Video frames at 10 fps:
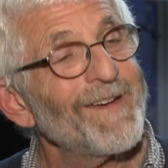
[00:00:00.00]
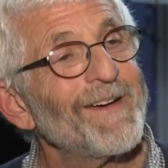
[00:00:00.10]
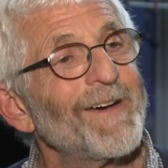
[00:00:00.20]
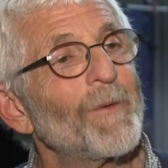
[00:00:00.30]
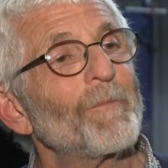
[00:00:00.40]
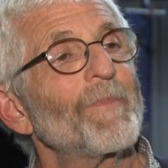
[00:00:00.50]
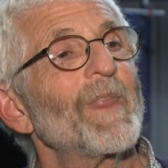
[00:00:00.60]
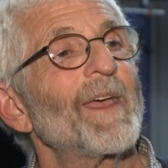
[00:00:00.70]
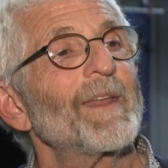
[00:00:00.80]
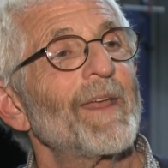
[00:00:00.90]
um,
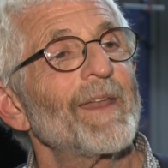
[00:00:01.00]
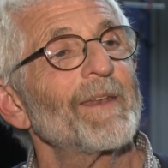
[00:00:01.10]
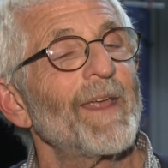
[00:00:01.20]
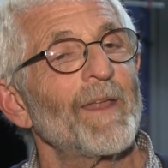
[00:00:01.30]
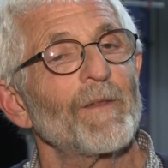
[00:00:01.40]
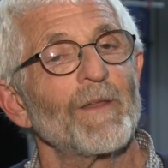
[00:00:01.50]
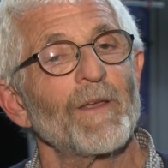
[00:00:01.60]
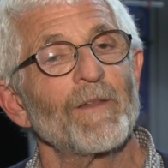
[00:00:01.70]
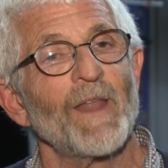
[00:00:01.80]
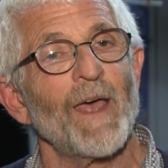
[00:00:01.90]
and, and
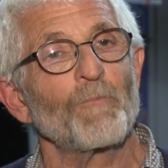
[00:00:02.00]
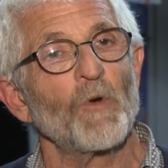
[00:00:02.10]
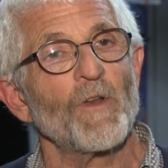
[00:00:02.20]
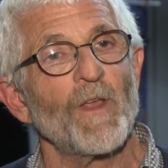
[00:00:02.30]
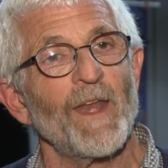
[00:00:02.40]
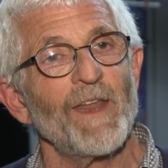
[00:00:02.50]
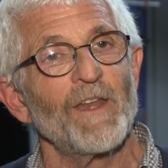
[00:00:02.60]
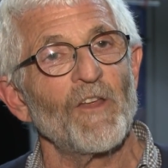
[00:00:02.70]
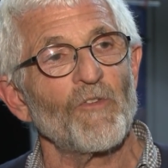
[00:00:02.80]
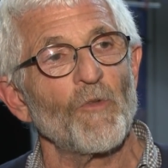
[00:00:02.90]
uh, not put any
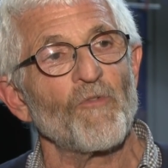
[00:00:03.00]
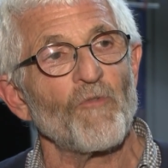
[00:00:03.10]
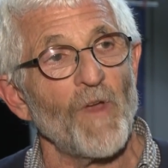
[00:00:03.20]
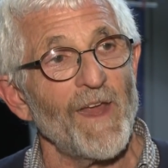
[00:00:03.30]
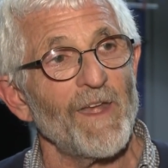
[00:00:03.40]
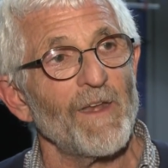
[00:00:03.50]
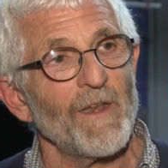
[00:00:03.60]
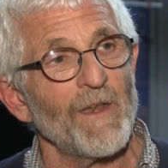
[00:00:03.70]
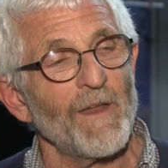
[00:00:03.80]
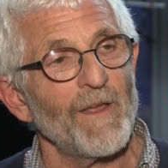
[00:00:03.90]
additional
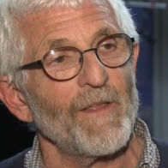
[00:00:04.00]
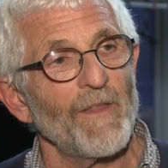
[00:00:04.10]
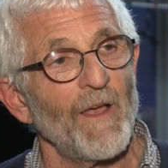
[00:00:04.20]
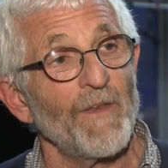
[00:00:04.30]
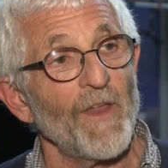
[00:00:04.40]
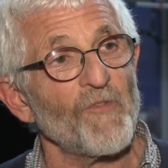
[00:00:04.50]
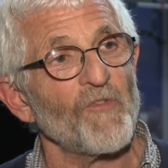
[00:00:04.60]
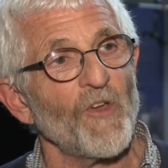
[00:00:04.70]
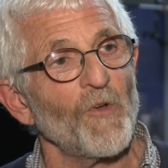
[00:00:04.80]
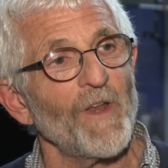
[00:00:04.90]
strain uh,
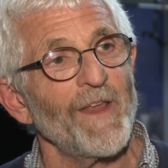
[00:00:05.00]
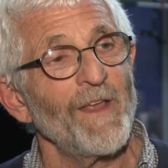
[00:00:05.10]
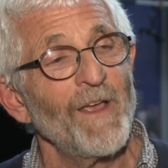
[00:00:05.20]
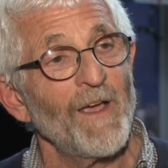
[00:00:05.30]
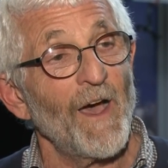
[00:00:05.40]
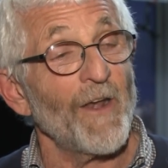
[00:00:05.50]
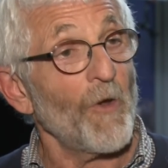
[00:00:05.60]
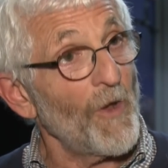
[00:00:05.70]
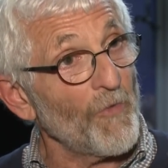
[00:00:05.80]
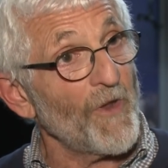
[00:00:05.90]
unnecessarily on
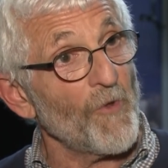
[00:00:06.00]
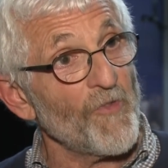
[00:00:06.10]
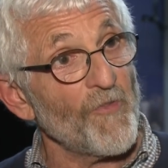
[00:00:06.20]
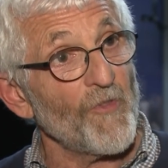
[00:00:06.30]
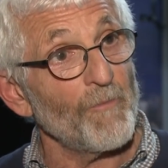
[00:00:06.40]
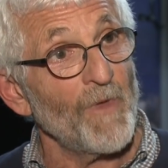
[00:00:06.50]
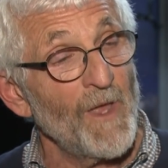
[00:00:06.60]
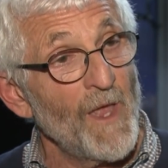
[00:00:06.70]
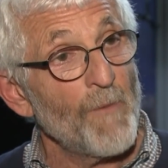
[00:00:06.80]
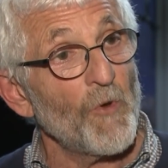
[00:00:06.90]
our healthcare system,
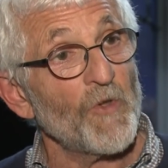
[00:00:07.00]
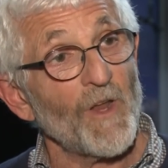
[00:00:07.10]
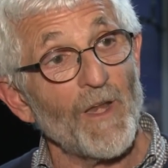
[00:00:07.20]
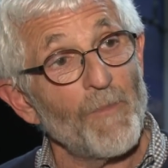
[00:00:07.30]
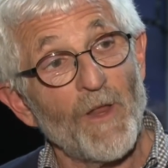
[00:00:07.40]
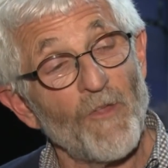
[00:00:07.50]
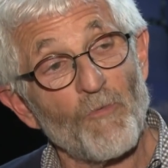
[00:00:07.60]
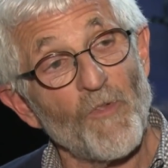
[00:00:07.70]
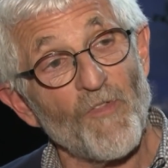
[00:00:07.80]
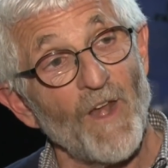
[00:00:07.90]
particularly
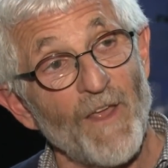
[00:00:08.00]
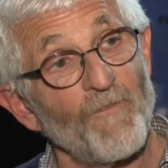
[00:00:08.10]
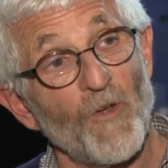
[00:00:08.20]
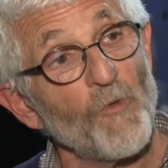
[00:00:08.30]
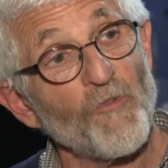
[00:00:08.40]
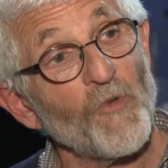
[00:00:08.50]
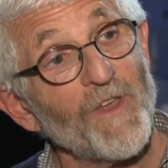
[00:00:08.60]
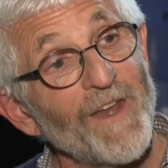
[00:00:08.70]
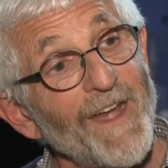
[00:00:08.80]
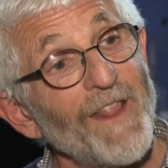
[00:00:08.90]
because we still have flu
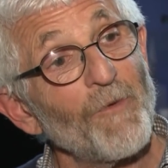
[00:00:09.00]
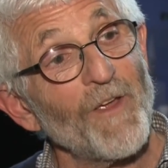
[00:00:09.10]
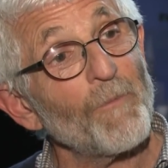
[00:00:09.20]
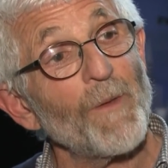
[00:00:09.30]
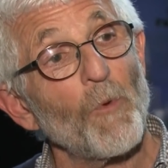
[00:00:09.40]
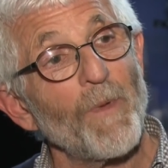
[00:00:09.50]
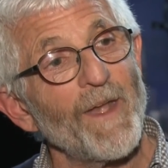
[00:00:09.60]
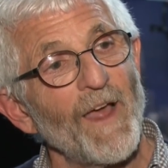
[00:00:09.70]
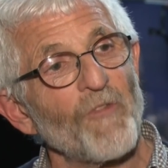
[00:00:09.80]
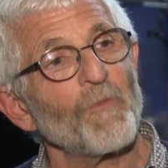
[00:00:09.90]
circulating. We have people
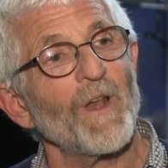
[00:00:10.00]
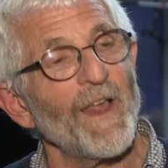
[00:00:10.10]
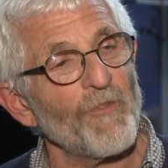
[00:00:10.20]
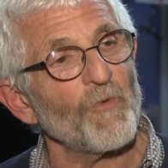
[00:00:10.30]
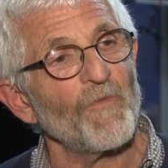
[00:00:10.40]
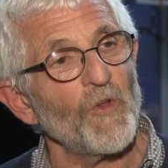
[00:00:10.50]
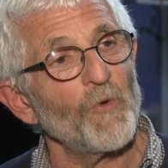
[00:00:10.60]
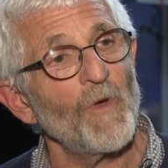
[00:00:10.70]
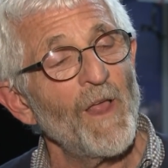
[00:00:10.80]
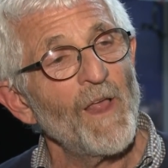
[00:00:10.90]
being hospitalized with
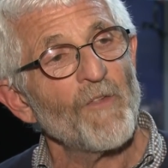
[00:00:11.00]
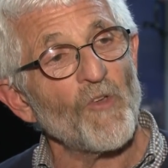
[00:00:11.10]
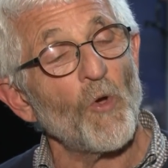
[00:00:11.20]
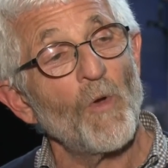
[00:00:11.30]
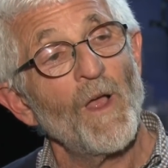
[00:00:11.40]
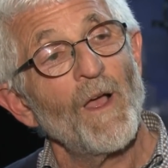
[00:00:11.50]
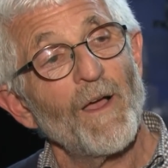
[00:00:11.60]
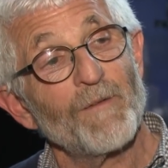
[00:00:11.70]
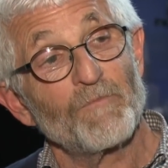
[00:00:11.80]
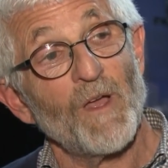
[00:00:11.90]
flu. So,
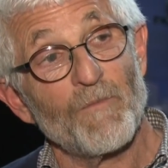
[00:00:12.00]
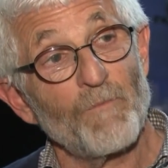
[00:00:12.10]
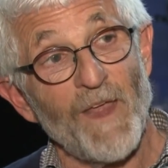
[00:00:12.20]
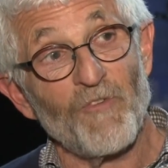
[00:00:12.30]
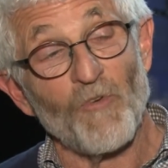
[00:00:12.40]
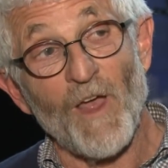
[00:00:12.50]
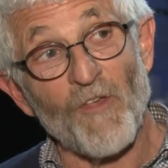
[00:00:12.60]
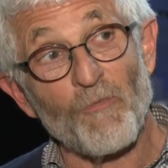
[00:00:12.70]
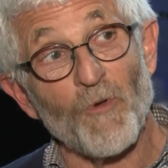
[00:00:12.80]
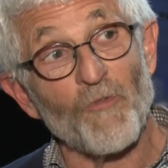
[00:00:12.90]
uh, uh major
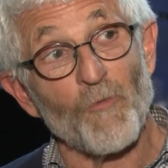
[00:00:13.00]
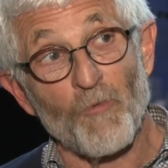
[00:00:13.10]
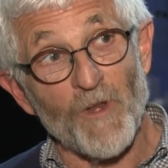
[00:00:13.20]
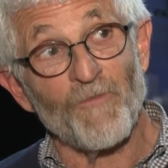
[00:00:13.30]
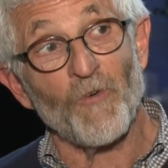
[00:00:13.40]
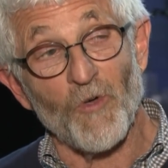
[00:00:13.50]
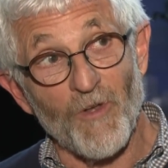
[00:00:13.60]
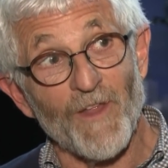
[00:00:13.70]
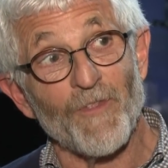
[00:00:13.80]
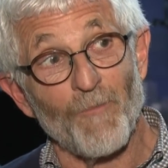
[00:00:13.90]
hospitals are pretty
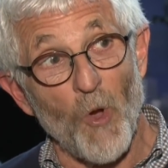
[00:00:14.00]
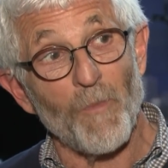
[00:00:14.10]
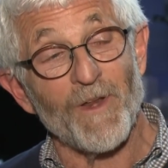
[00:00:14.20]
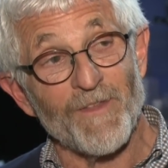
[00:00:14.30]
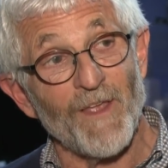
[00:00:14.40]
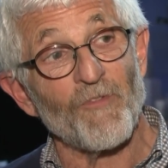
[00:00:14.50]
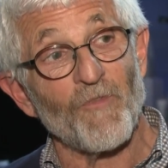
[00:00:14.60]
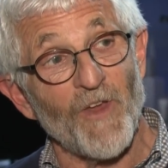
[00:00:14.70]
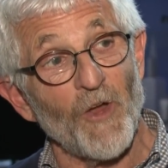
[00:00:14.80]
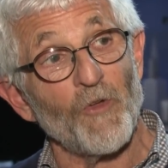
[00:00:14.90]
full at the moment.
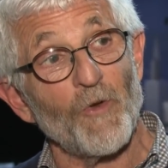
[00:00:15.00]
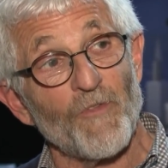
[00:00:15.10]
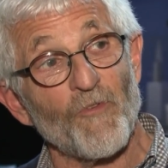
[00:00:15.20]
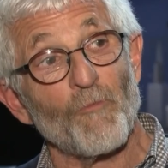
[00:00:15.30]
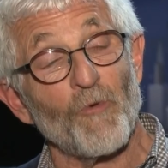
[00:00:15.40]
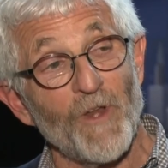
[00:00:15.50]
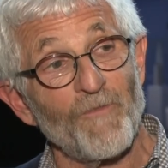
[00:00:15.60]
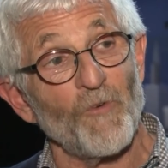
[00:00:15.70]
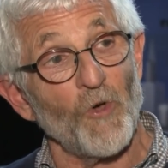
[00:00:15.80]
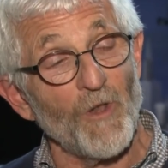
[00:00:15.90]
Intensive care units are pretty
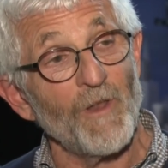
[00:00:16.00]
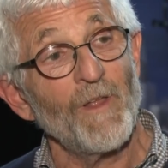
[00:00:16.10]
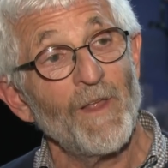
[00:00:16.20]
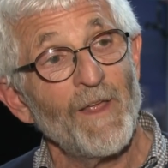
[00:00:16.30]
full.